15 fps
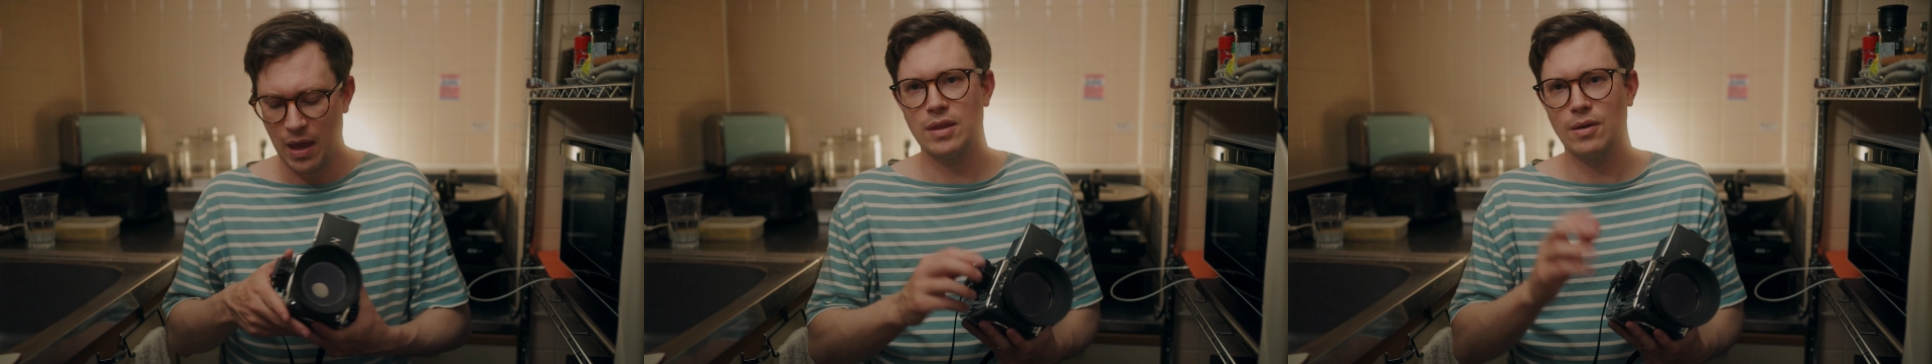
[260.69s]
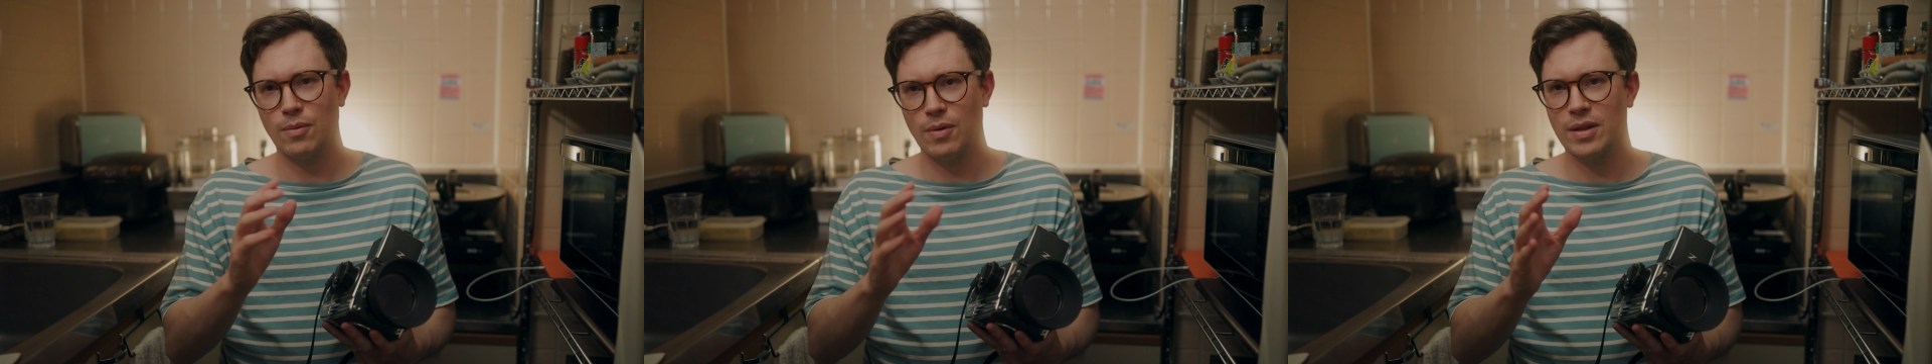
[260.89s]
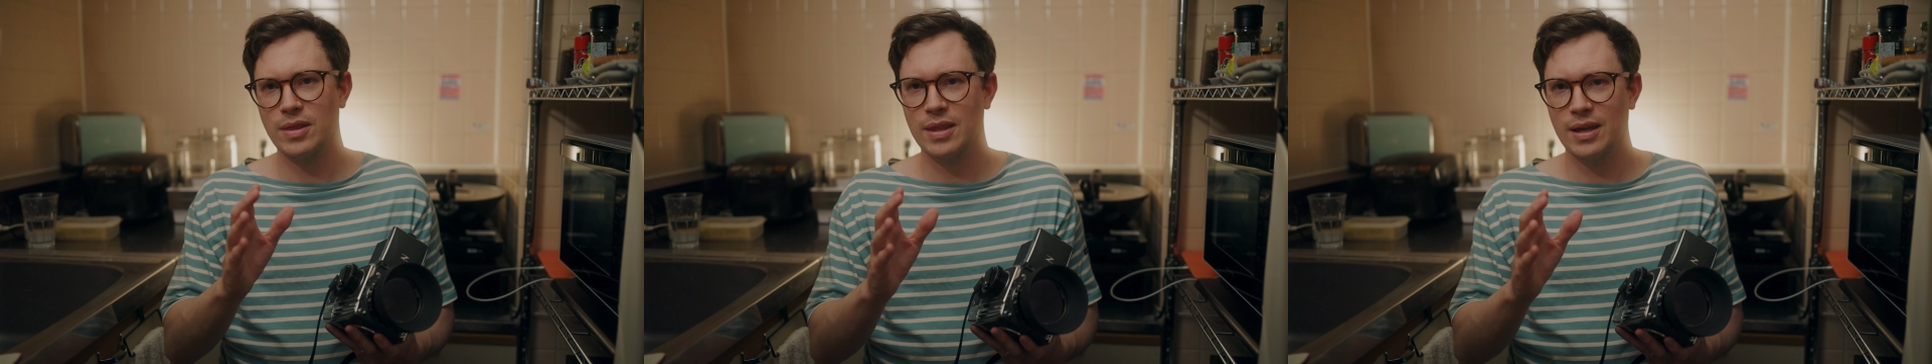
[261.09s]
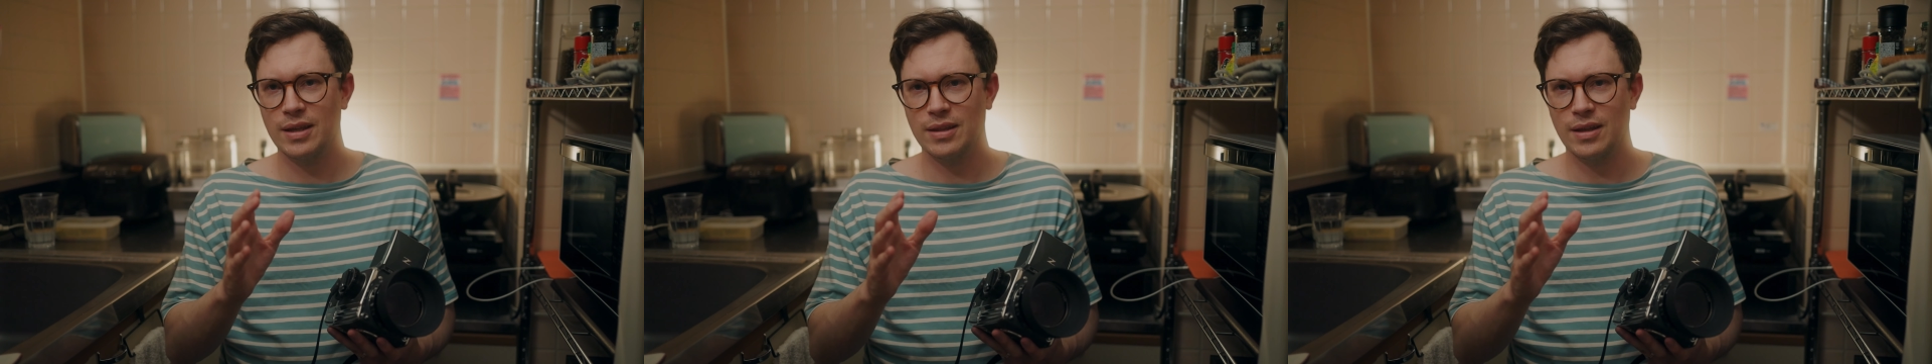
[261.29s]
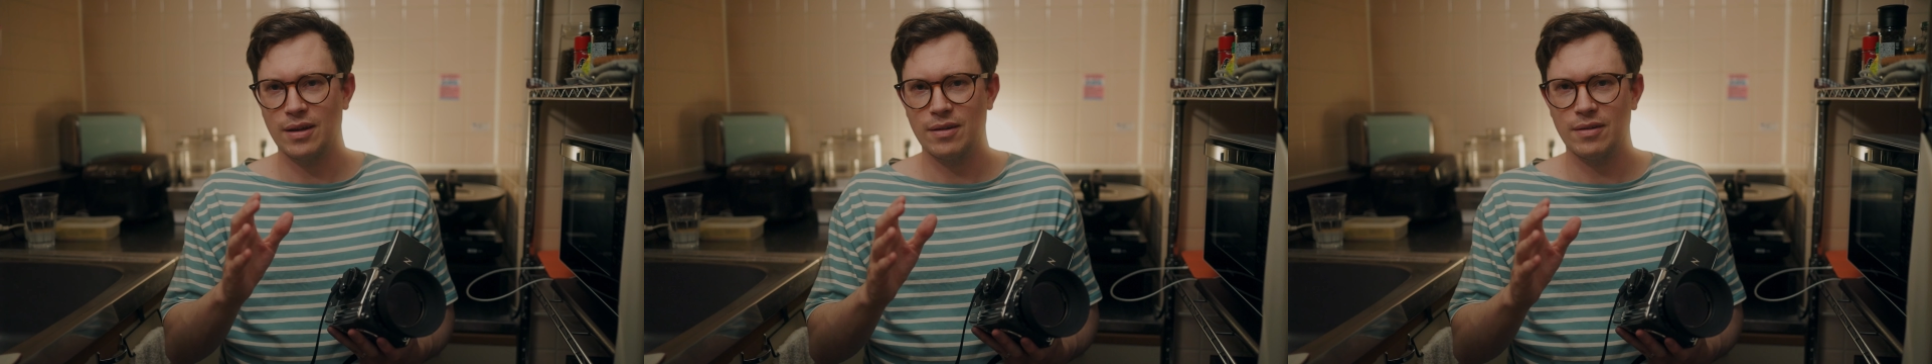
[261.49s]
The one
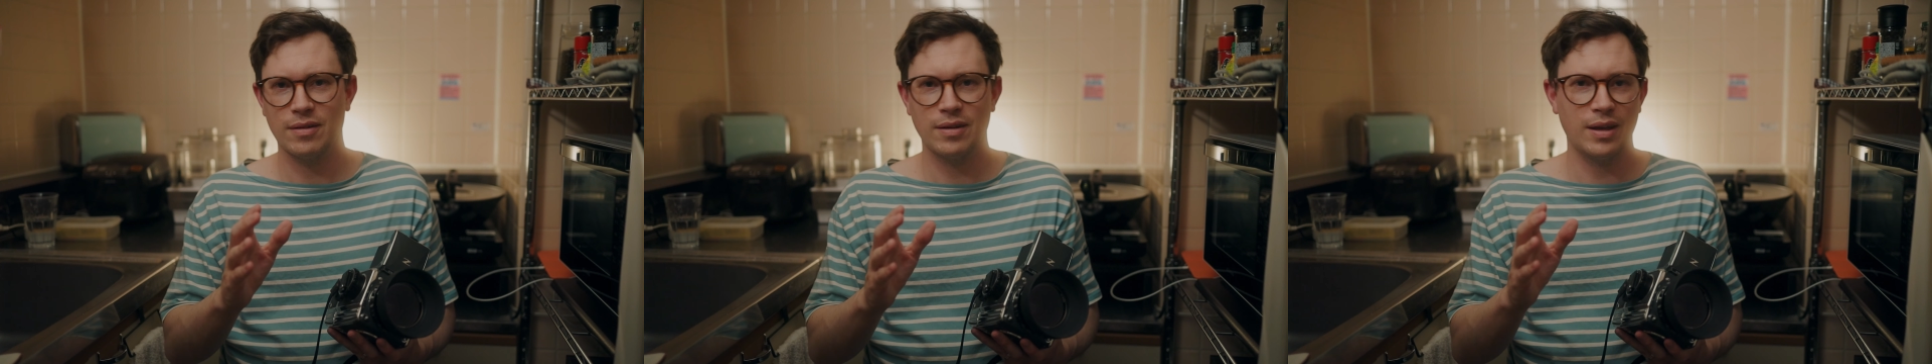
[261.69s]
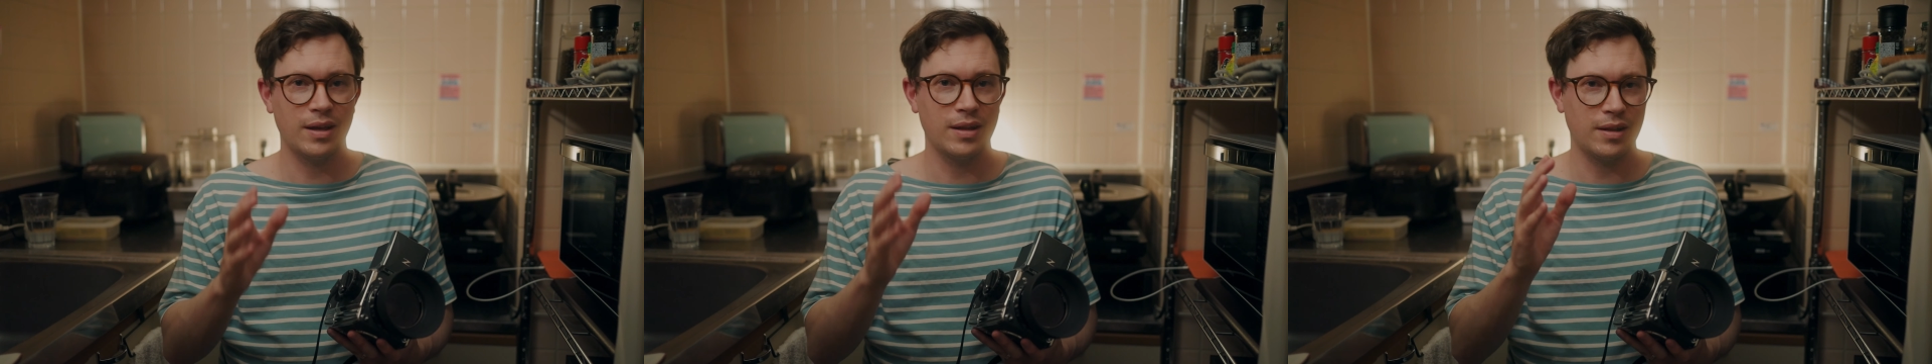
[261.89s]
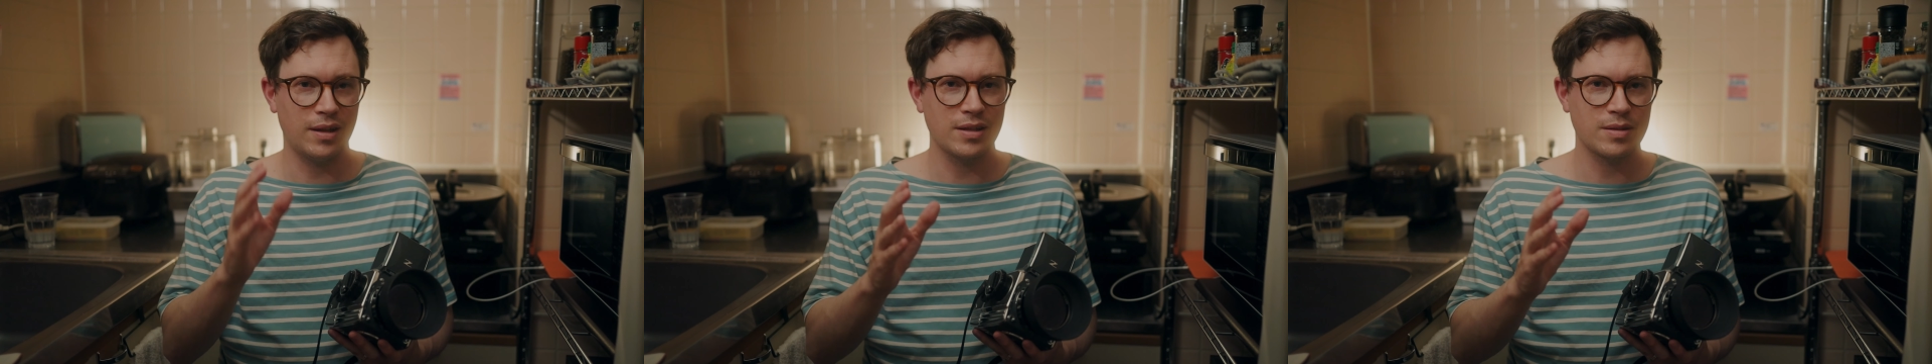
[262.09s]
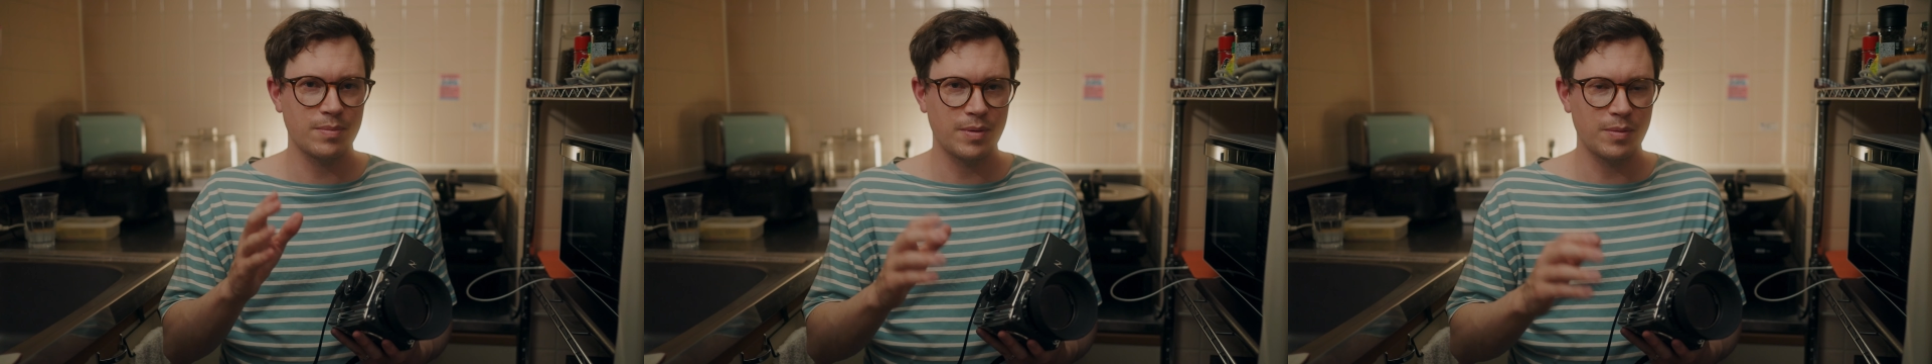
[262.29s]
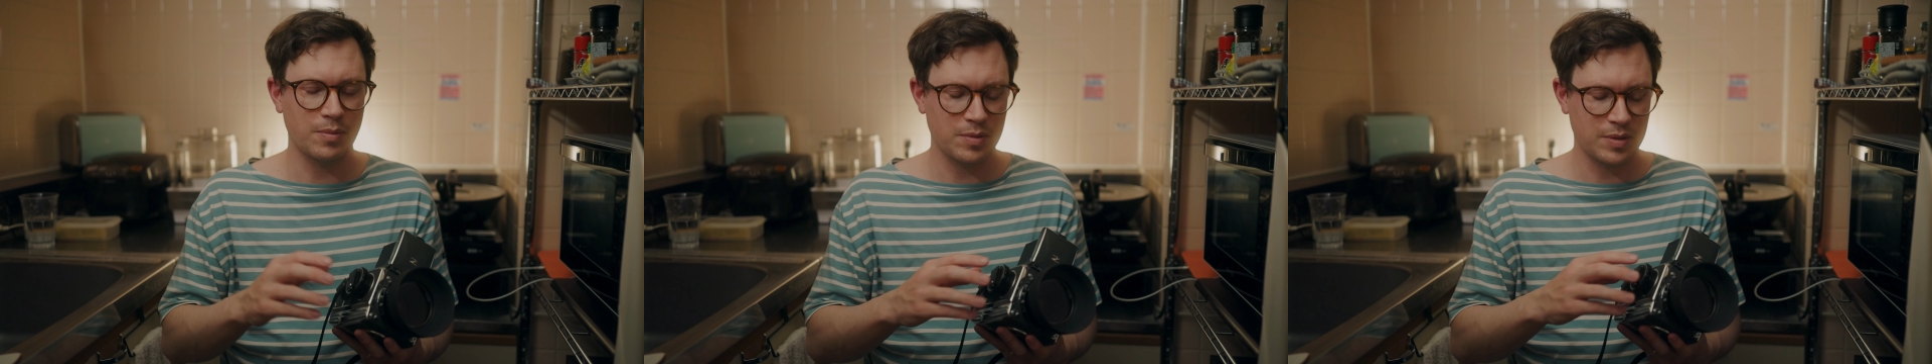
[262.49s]
thing though, and lots of
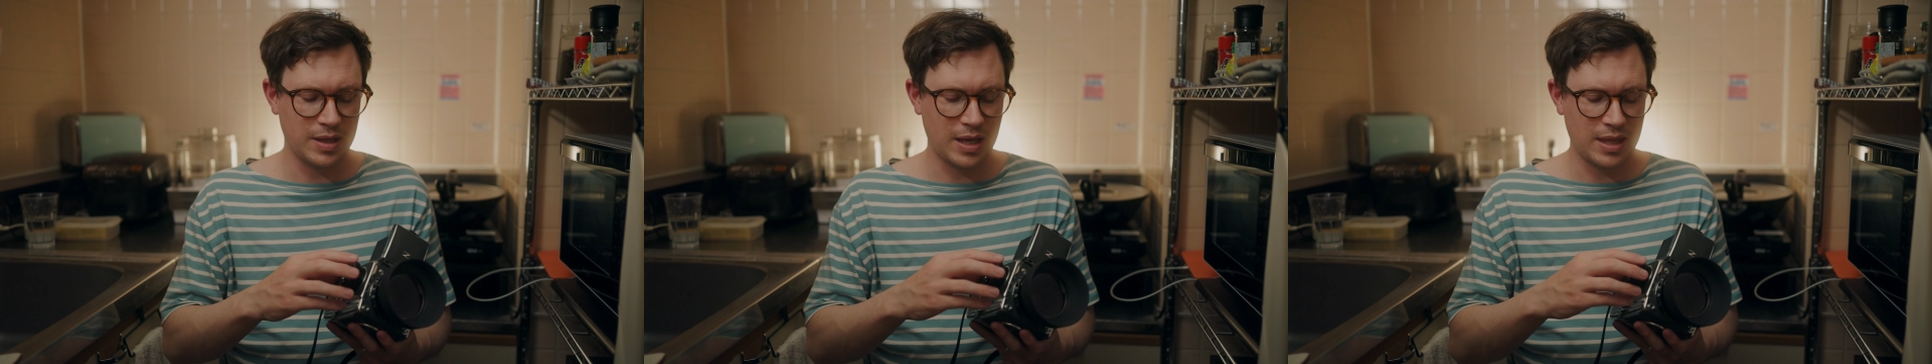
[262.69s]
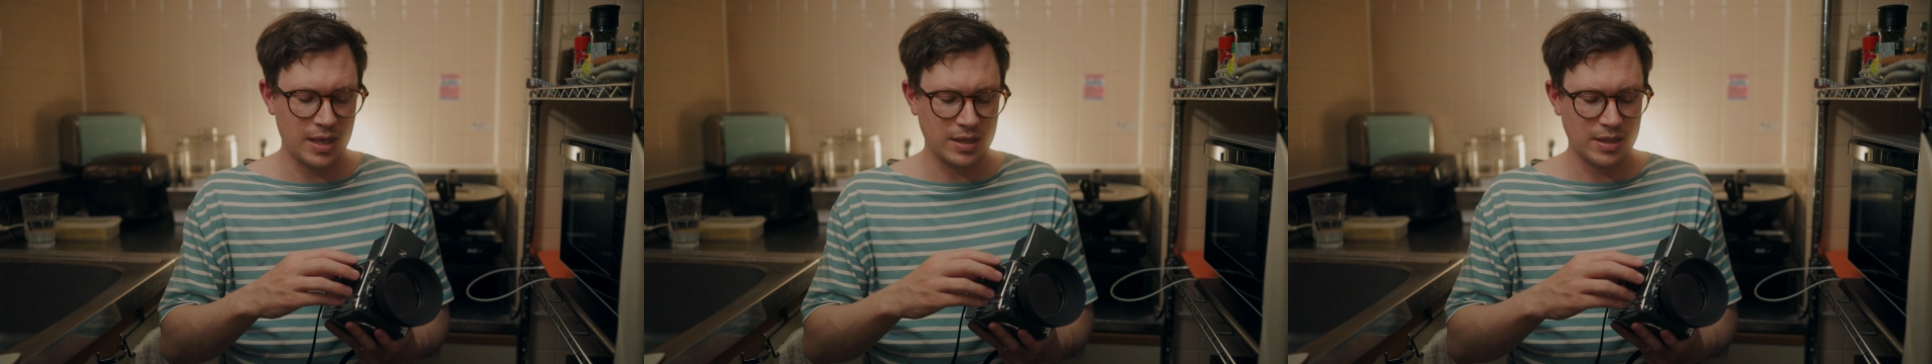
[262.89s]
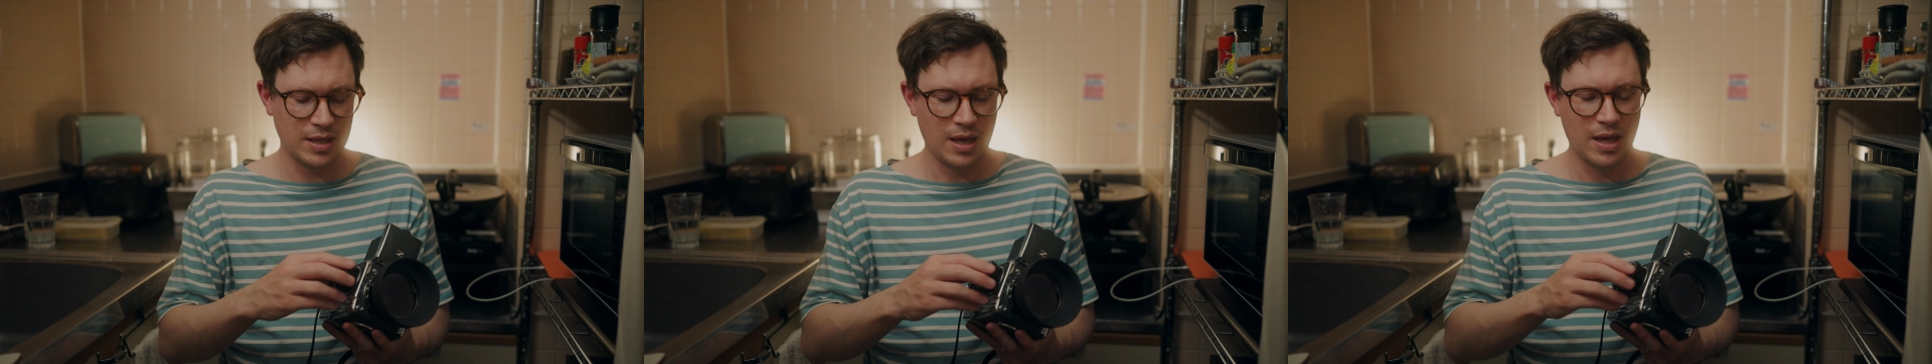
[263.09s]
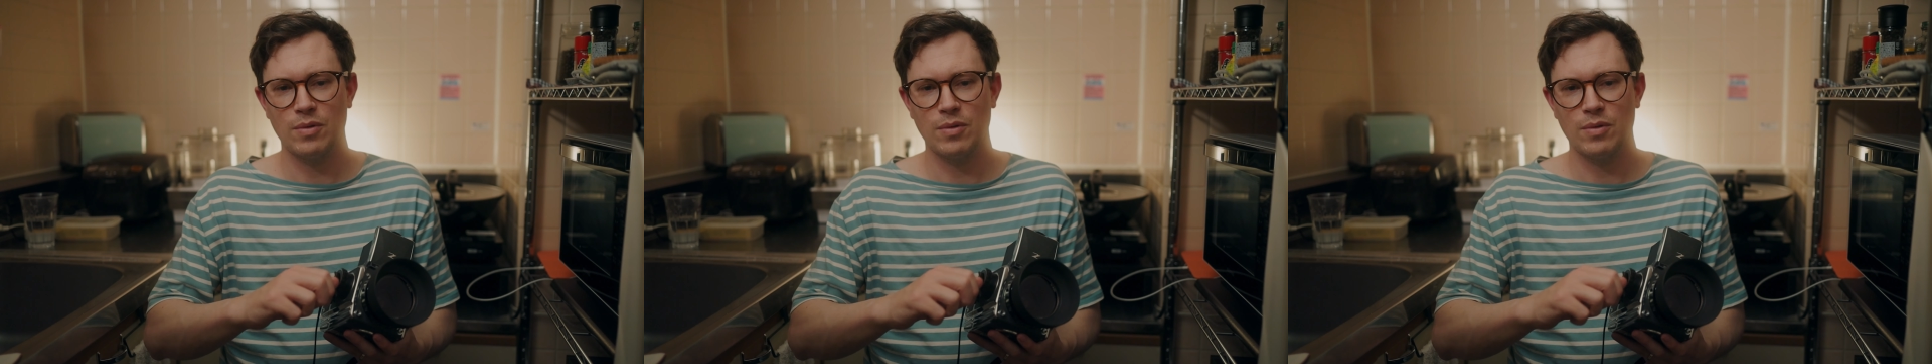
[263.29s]
people will say this,